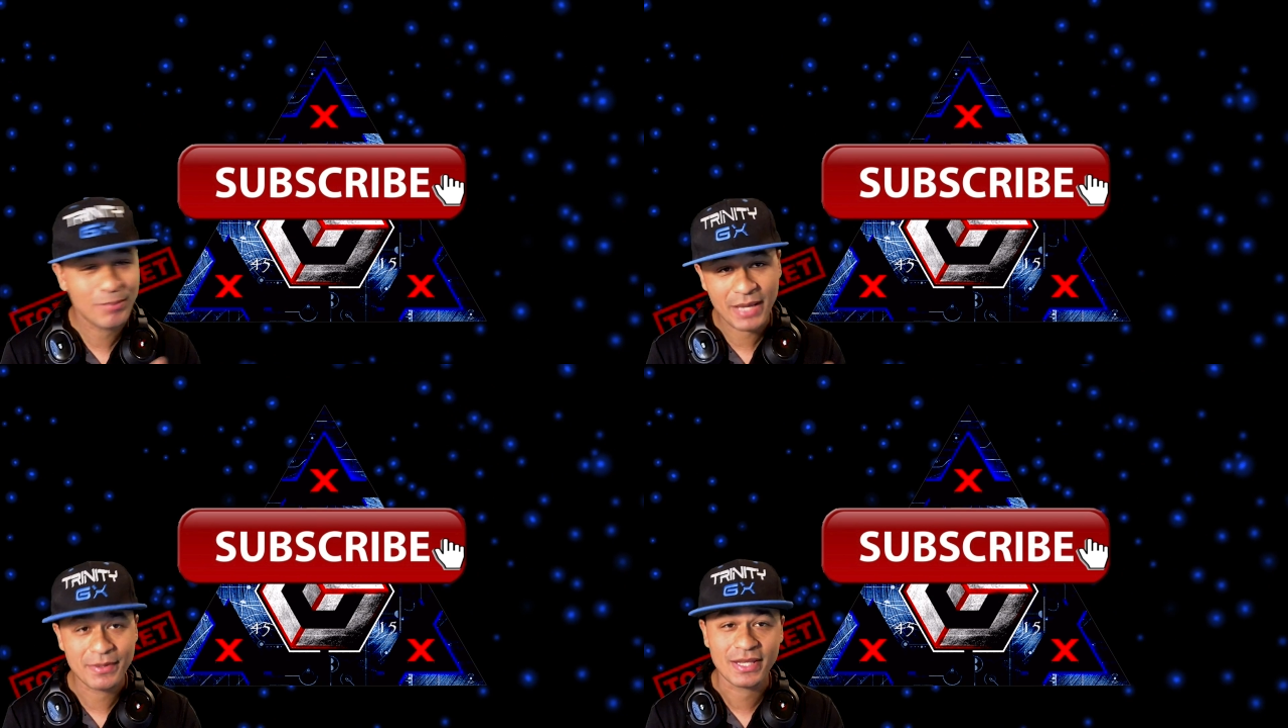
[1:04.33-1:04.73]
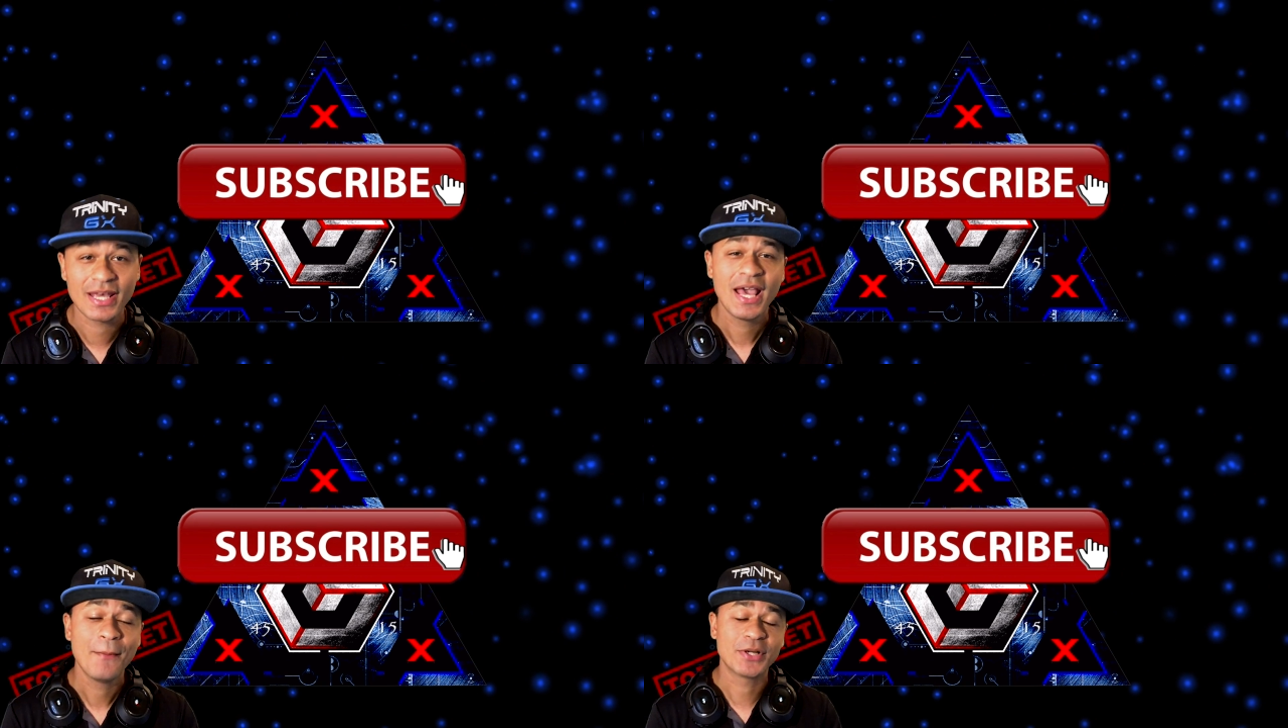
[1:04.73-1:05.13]
baby.
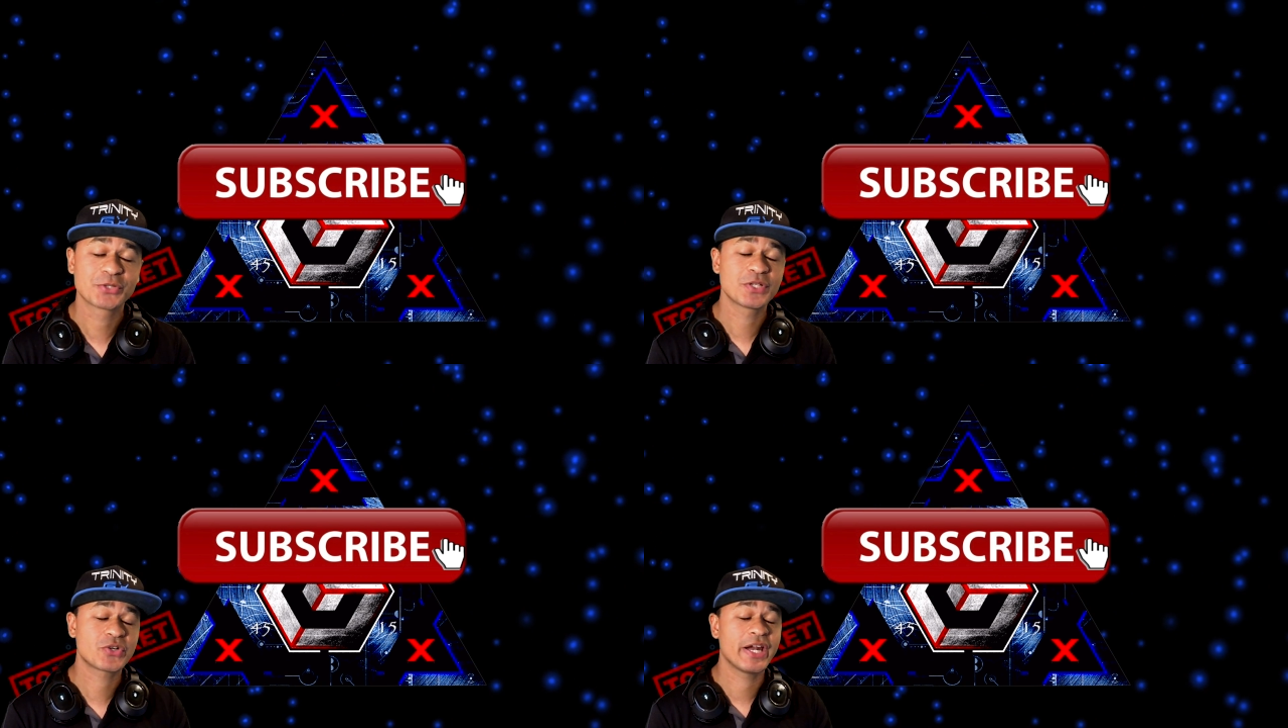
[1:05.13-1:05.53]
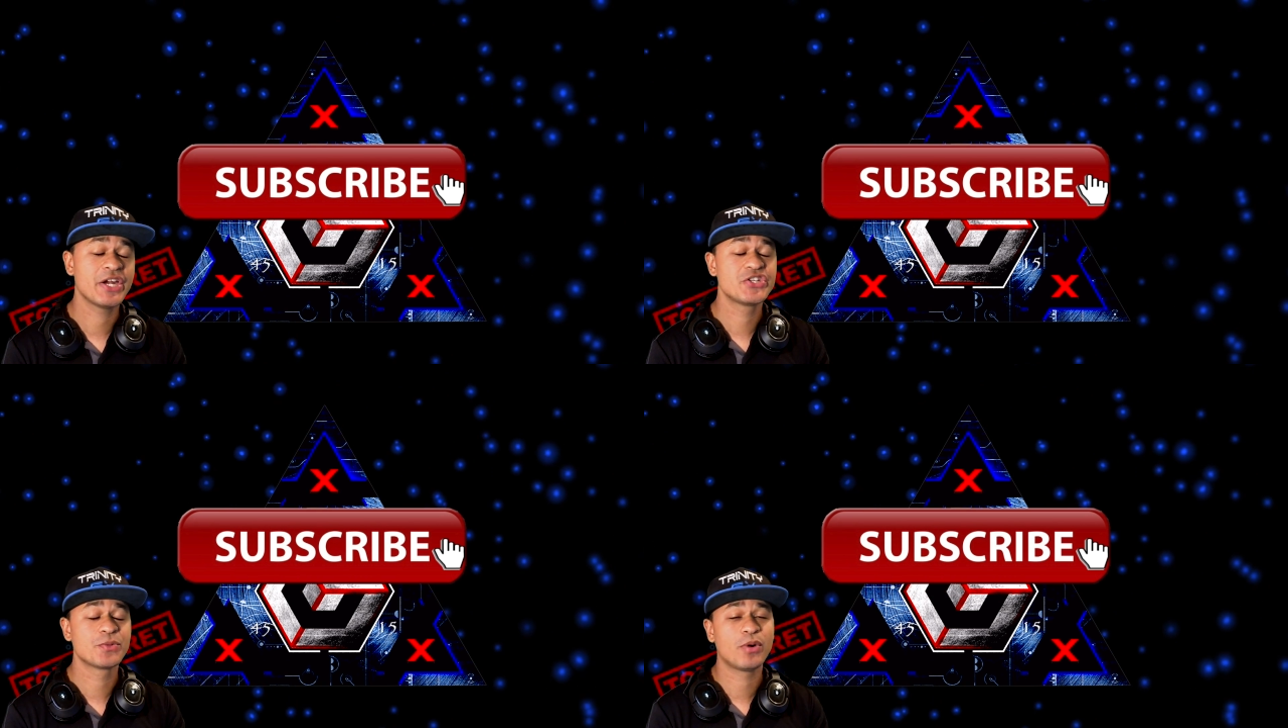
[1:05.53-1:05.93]
But Trinity Squad,
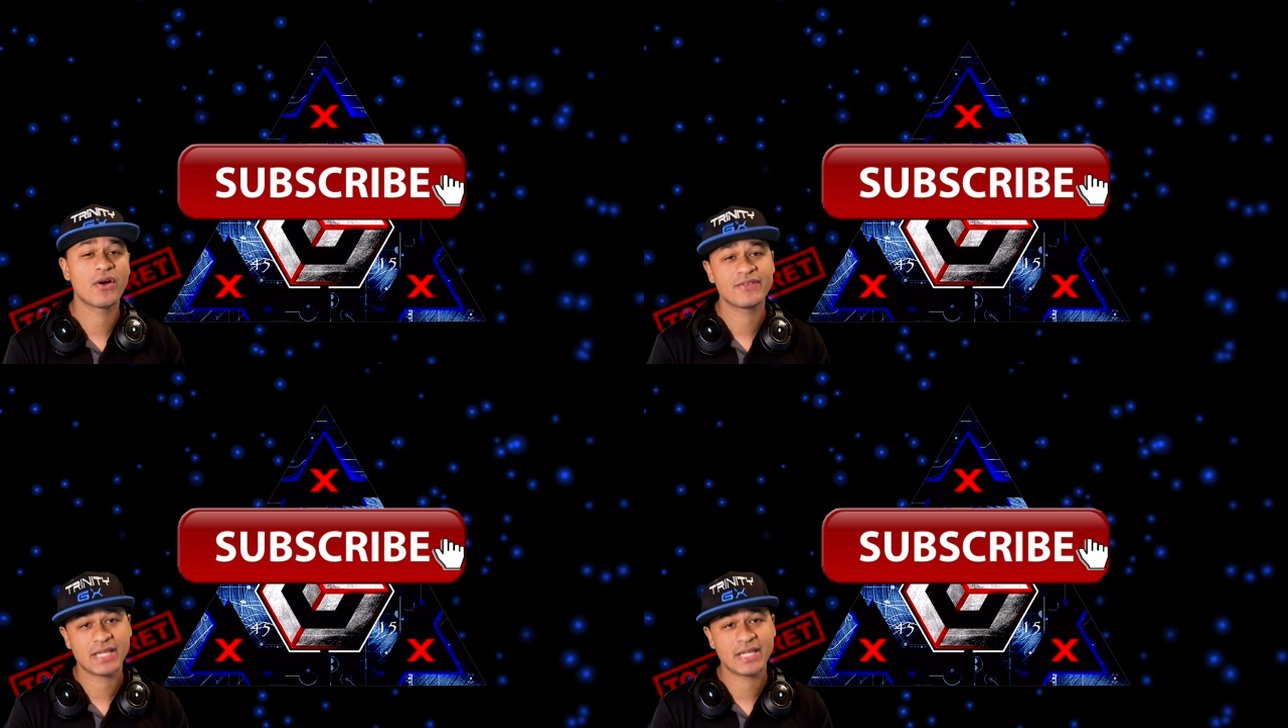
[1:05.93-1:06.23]
it is your boy Rav